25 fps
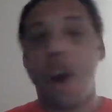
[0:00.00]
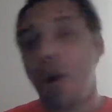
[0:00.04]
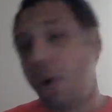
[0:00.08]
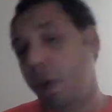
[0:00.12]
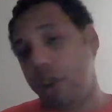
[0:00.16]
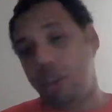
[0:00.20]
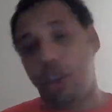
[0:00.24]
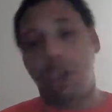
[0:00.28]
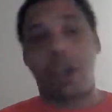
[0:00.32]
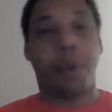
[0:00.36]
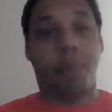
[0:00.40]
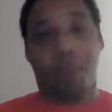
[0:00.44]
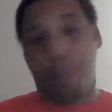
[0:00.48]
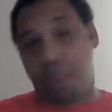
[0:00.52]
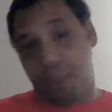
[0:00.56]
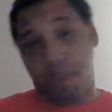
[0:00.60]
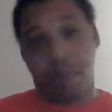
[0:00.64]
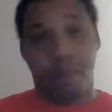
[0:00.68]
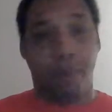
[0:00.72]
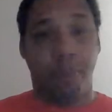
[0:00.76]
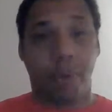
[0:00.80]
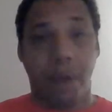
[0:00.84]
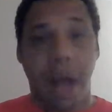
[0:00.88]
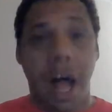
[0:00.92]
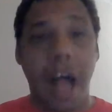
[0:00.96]
Well, you can
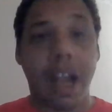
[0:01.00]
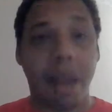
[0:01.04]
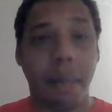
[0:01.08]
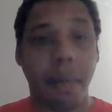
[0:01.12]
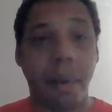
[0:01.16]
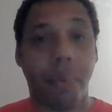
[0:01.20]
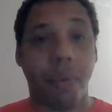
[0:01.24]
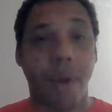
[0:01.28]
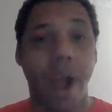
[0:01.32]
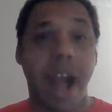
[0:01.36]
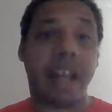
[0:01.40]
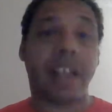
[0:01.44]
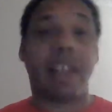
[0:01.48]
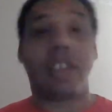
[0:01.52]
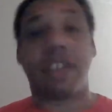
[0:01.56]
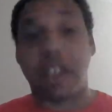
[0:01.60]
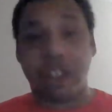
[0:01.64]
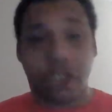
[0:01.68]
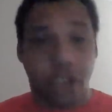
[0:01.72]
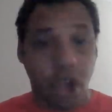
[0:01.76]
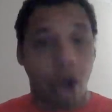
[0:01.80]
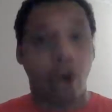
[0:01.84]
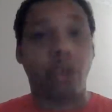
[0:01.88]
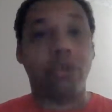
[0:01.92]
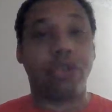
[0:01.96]
block him in practice. I
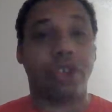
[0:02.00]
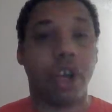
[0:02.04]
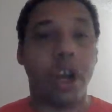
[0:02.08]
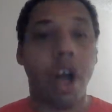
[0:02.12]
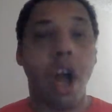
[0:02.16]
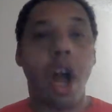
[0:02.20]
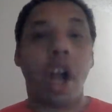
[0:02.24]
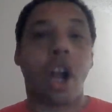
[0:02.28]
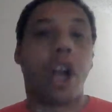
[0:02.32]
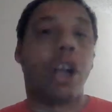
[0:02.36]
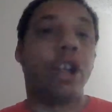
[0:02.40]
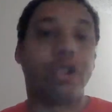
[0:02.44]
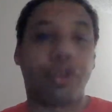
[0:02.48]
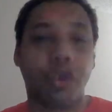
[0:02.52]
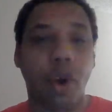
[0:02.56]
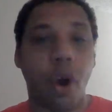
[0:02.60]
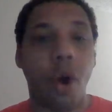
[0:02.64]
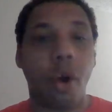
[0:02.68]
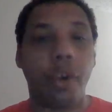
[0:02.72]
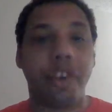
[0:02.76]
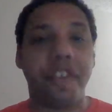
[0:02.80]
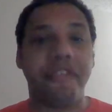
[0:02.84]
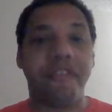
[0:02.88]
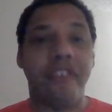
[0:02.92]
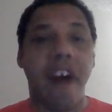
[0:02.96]
told you,
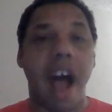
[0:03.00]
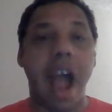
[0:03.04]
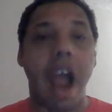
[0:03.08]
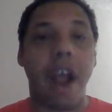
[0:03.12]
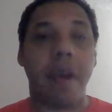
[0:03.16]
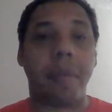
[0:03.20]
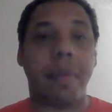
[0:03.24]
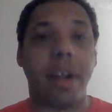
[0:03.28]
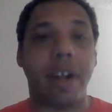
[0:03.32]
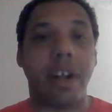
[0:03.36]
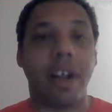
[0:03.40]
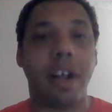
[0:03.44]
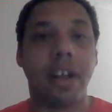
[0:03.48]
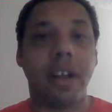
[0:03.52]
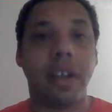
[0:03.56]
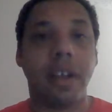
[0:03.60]
controlled environment.